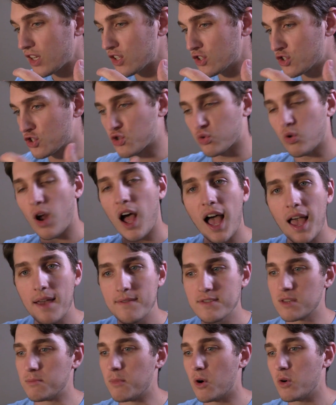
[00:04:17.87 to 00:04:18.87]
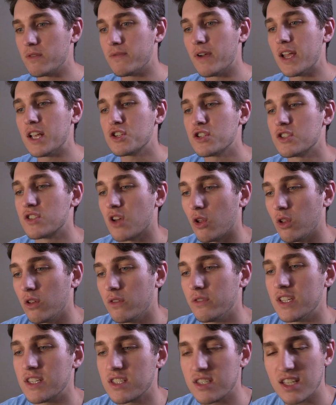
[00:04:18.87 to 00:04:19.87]
drives, the motivations, all
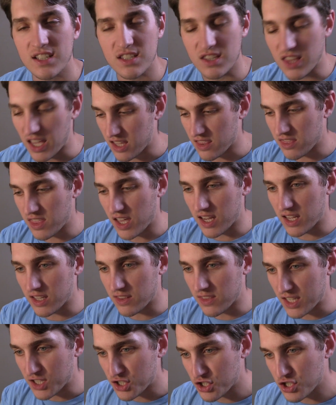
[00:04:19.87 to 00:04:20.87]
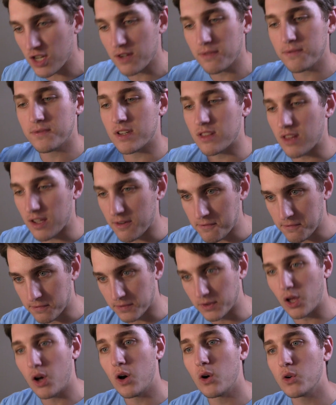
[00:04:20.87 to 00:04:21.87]
of these things, they shift and they
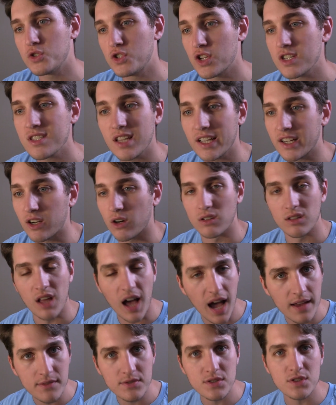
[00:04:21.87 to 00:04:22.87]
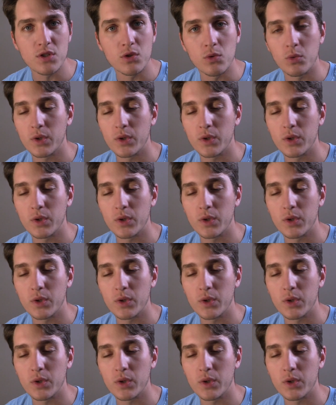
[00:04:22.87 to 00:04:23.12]
flow just like our lives do.